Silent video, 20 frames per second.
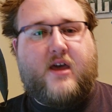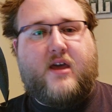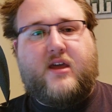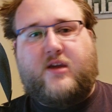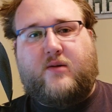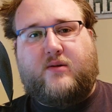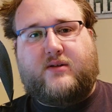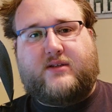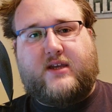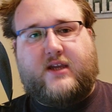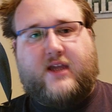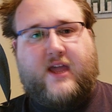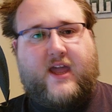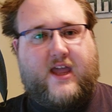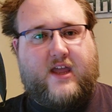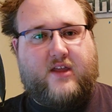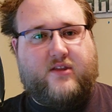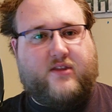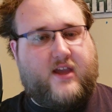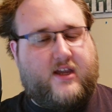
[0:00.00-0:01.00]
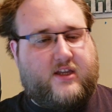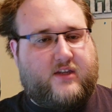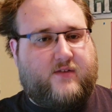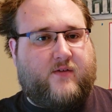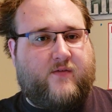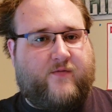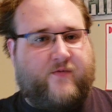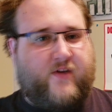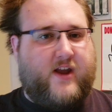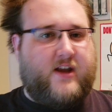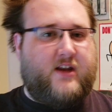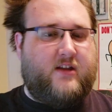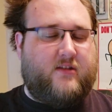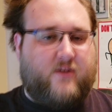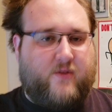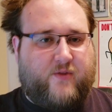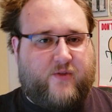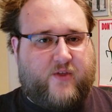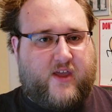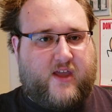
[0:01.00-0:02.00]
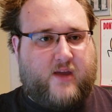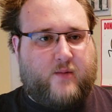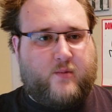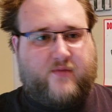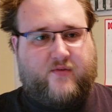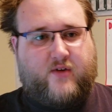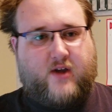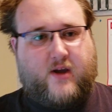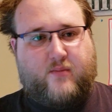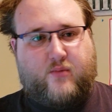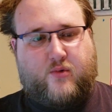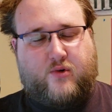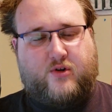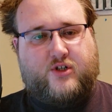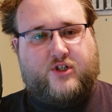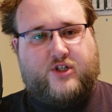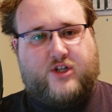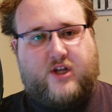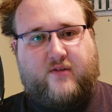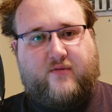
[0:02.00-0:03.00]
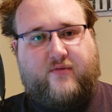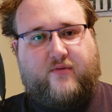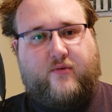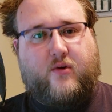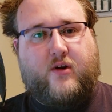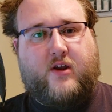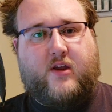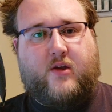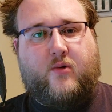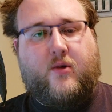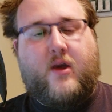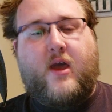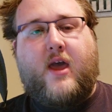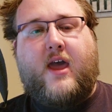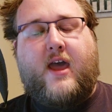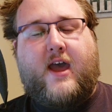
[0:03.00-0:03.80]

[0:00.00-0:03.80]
He was like, hey, thanks for fighting the Thing. We've got more shit for you.